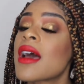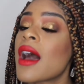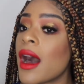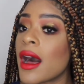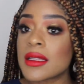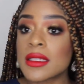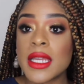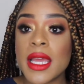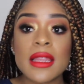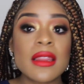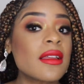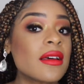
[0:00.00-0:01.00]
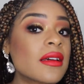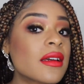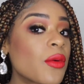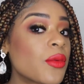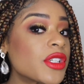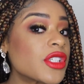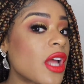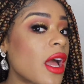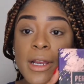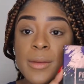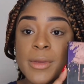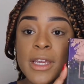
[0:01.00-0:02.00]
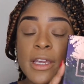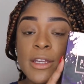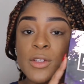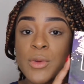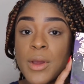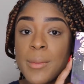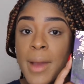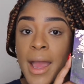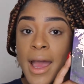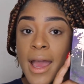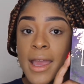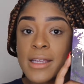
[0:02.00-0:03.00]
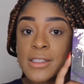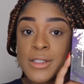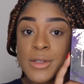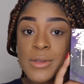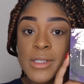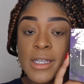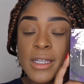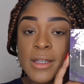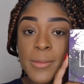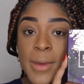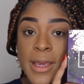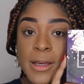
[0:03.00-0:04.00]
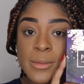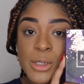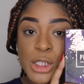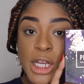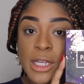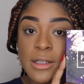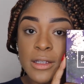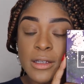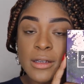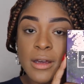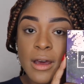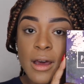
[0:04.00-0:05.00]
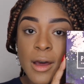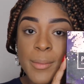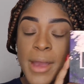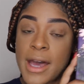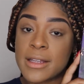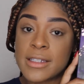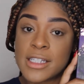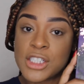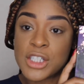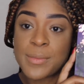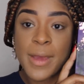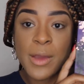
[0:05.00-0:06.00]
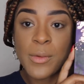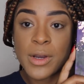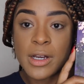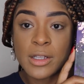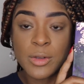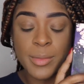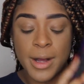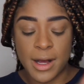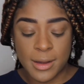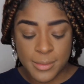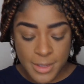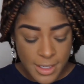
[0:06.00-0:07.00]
holiday look, which gonna be doing my eyes using the Makeup Shayla palette that she made with ColourPop.